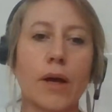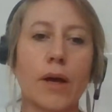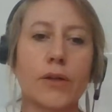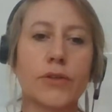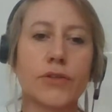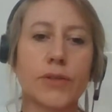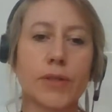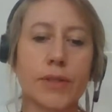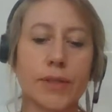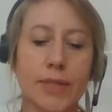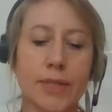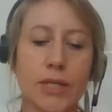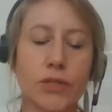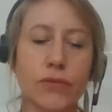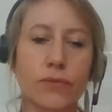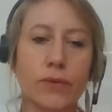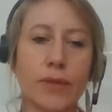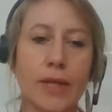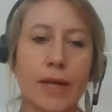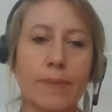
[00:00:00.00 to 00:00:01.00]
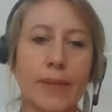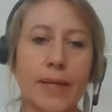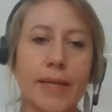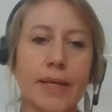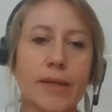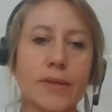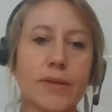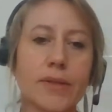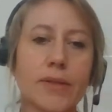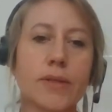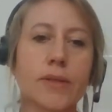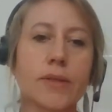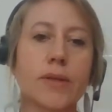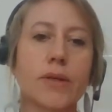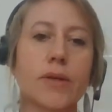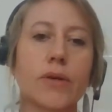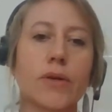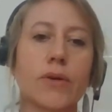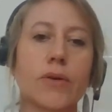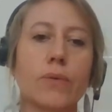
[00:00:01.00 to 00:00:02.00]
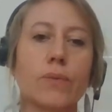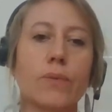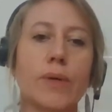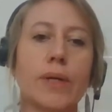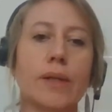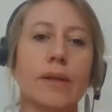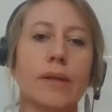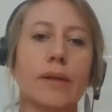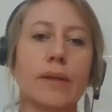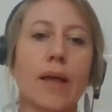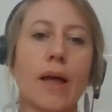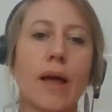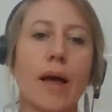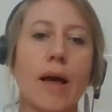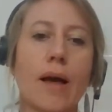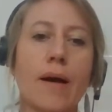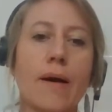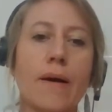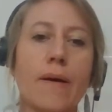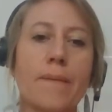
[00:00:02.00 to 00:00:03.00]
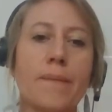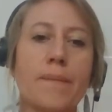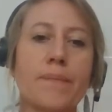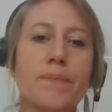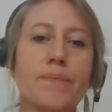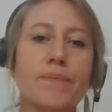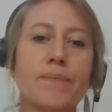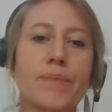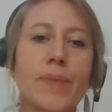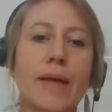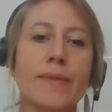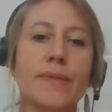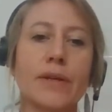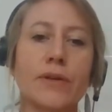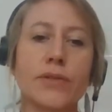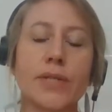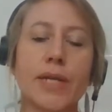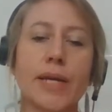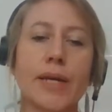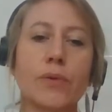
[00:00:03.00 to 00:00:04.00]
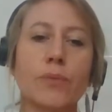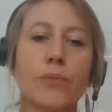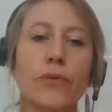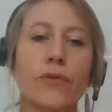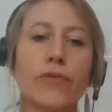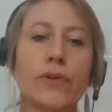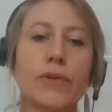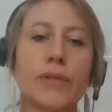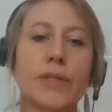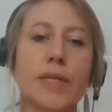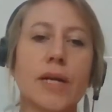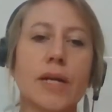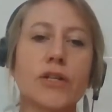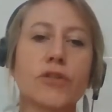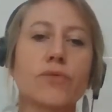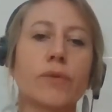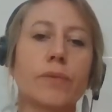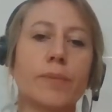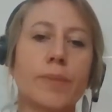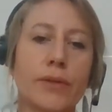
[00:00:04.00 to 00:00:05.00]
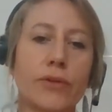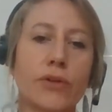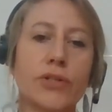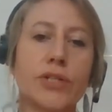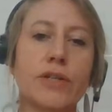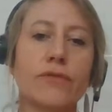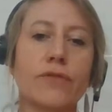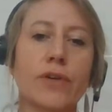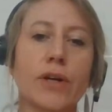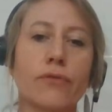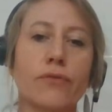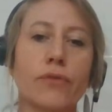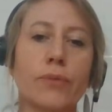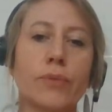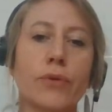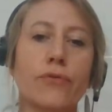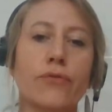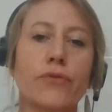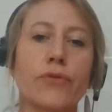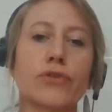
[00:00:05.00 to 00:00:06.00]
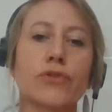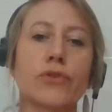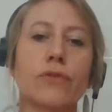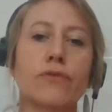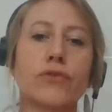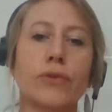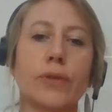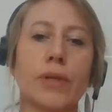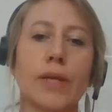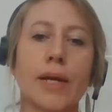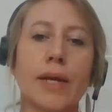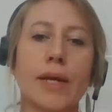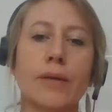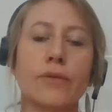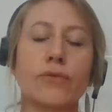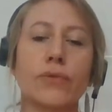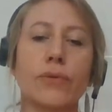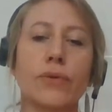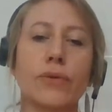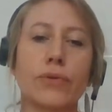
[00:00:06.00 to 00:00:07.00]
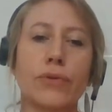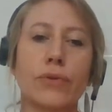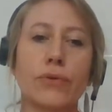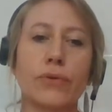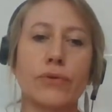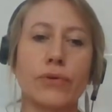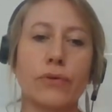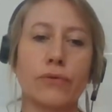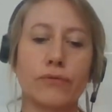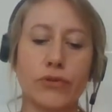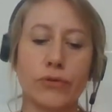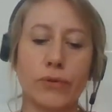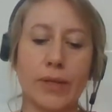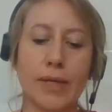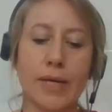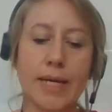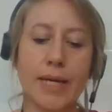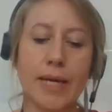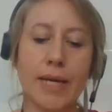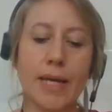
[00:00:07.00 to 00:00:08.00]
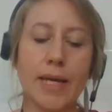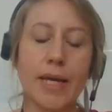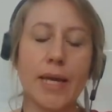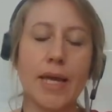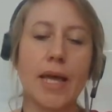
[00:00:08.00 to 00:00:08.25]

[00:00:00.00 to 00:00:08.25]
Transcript: Unsuccessful applicants will, at their second preference sites, will be notified from the 1st of July to the 3rd of July.